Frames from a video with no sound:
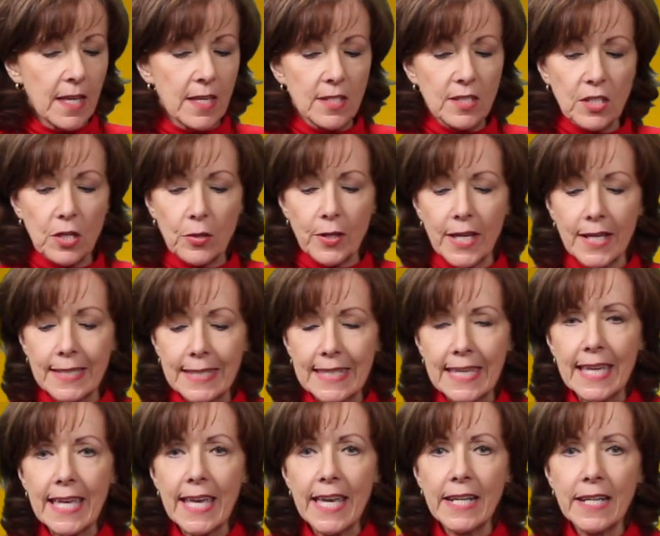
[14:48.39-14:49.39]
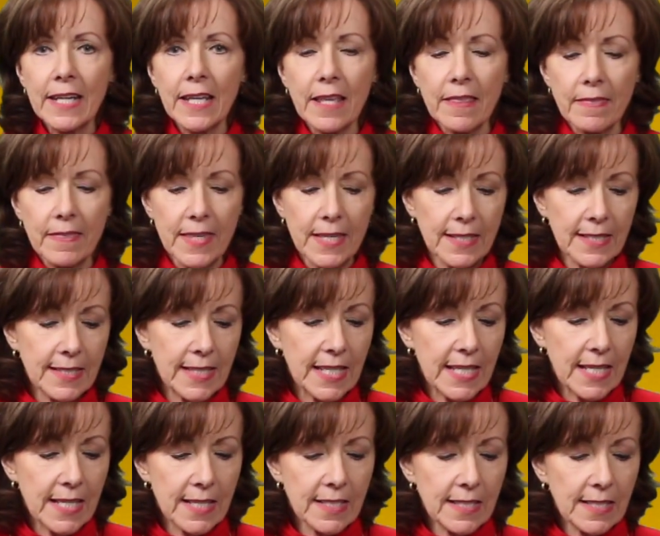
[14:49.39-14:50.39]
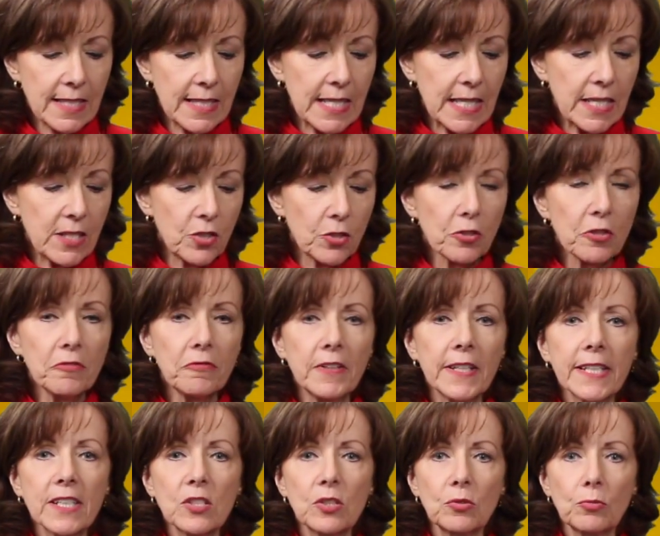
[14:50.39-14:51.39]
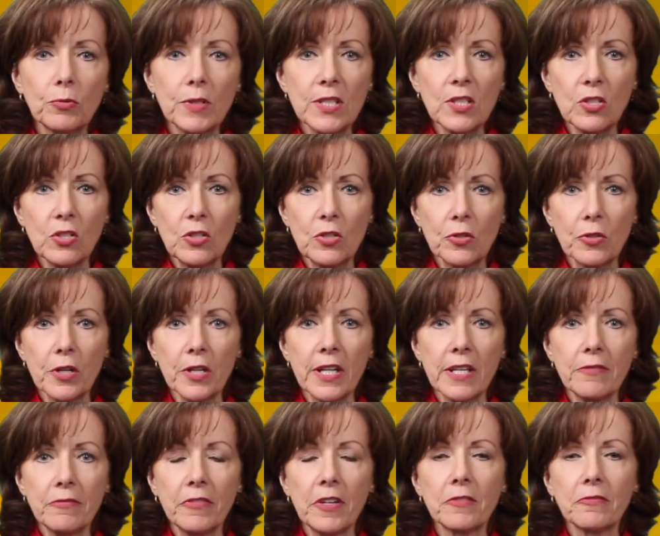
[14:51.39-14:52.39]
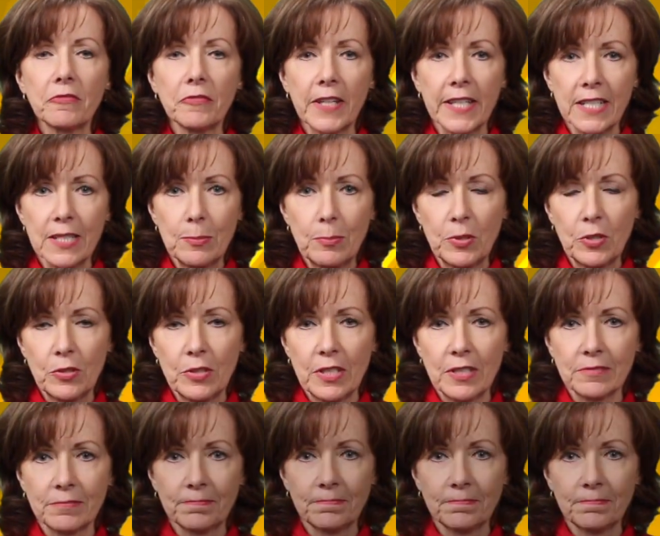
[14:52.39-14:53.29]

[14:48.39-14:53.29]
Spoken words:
So again, this is the Neuroflex Restorative Flex Boot.